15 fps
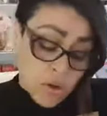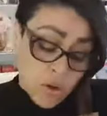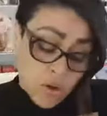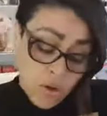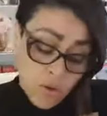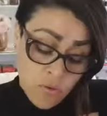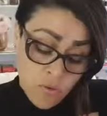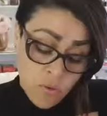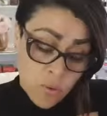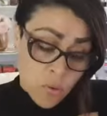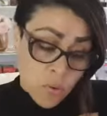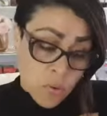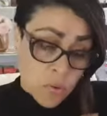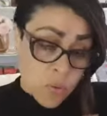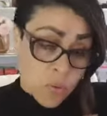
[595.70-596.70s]

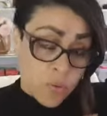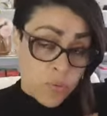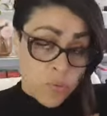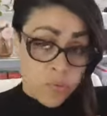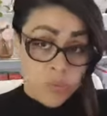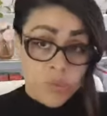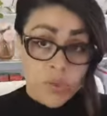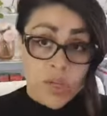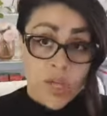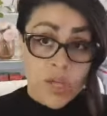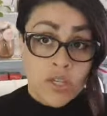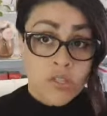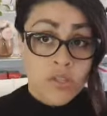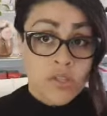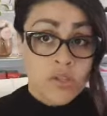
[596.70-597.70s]
Overall, the
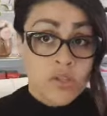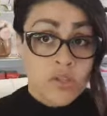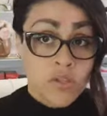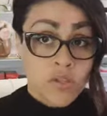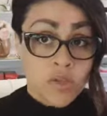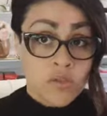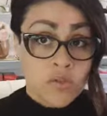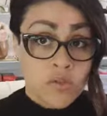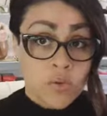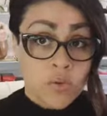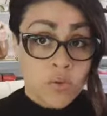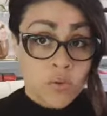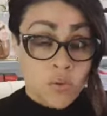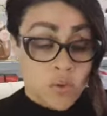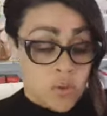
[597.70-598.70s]
Ace of
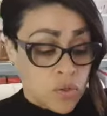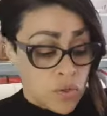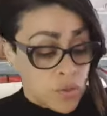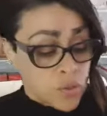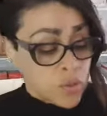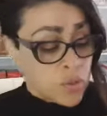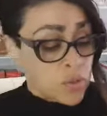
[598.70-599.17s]
Swords.